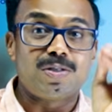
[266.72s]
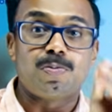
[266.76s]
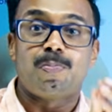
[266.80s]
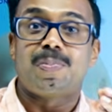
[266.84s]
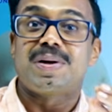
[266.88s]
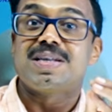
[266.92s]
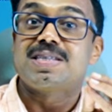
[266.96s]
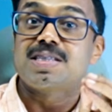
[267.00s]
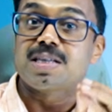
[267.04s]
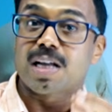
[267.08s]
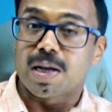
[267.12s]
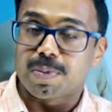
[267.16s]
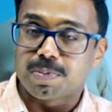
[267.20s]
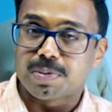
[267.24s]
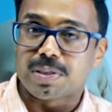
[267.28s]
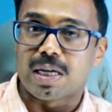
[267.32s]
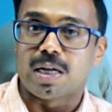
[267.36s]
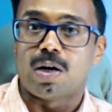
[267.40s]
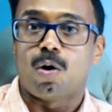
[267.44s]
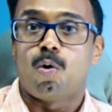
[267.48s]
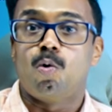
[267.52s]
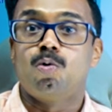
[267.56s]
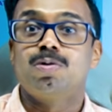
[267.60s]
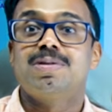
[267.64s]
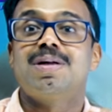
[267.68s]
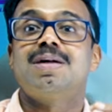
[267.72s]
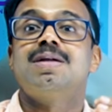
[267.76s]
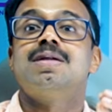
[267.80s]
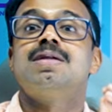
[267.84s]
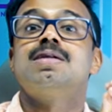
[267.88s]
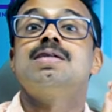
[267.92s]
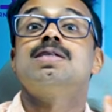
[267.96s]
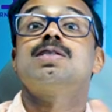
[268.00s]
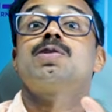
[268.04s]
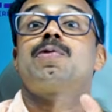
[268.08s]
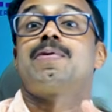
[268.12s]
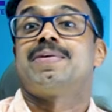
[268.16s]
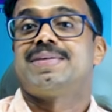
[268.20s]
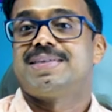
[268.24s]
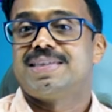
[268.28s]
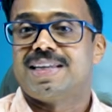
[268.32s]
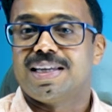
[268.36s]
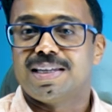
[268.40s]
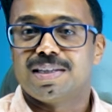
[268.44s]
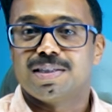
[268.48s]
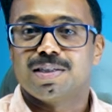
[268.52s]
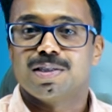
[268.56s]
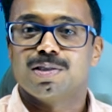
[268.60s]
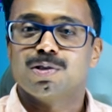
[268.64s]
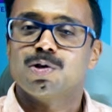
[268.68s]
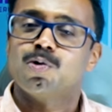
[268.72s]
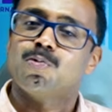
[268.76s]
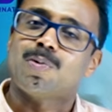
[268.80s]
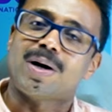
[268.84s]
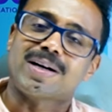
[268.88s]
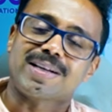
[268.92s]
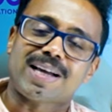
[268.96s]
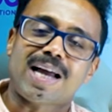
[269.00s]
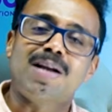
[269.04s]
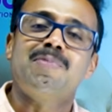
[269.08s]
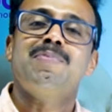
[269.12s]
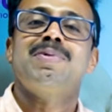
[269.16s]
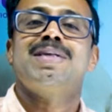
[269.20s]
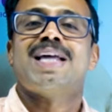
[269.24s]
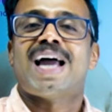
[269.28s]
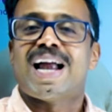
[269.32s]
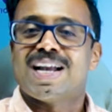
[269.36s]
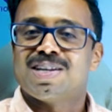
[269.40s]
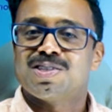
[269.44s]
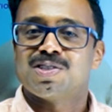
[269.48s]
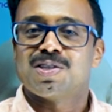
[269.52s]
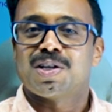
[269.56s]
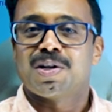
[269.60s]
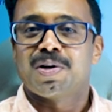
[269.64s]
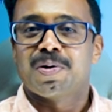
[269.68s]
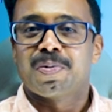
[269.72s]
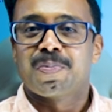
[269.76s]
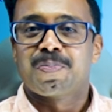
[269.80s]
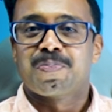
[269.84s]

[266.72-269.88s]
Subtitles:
prescription would the nurse question? So what can be the answer?